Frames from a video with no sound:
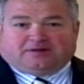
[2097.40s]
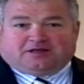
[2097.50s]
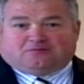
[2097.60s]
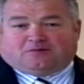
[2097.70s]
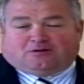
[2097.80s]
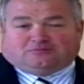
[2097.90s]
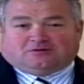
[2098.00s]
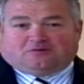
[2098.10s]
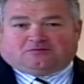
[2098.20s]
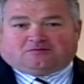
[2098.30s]
I'm
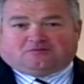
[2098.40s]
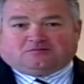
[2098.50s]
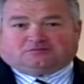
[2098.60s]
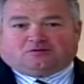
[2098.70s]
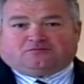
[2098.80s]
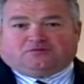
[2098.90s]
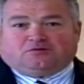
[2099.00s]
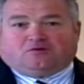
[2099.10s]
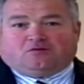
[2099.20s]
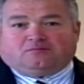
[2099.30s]
Daniel Moss, owner of
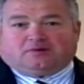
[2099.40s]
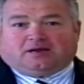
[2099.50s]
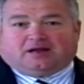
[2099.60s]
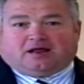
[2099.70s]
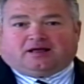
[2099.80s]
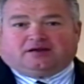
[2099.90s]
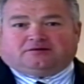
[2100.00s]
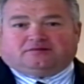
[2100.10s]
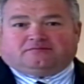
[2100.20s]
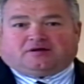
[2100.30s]
Cornerstone Funeral Home, and
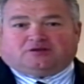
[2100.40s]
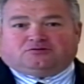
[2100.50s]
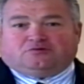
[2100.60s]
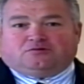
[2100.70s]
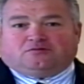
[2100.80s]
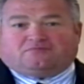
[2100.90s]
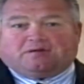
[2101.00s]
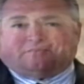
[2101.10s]
I'd like to invite you and